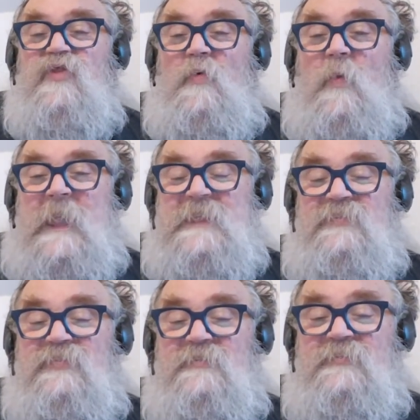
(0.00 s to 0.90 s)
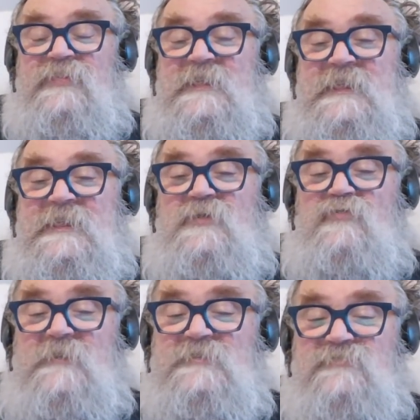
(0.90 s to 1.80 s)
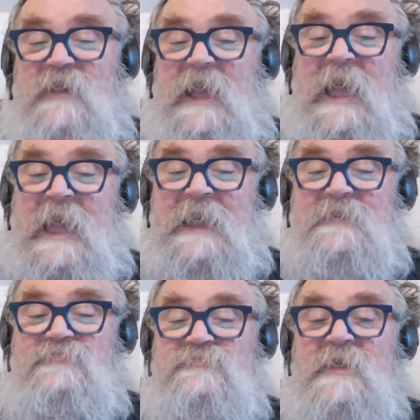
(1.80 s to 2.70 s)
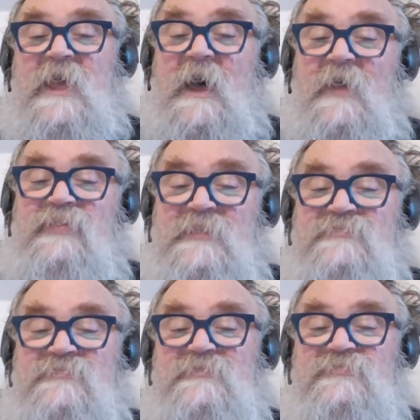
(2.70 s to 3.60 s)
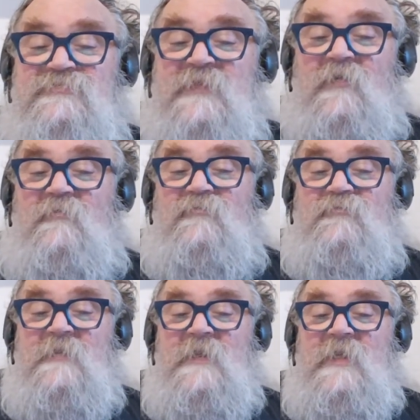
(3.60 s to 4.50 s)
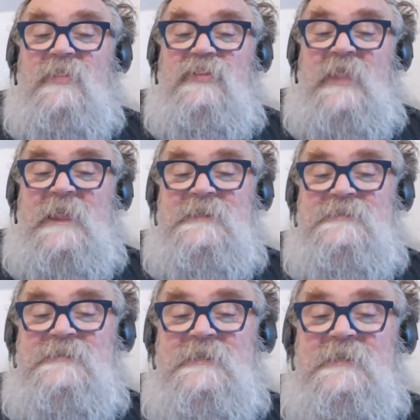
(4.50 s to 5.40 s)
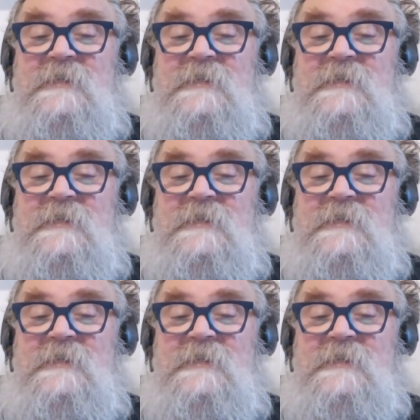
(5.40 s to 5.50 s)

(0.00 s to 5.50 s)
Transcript: the way that the creature acts, and this itself then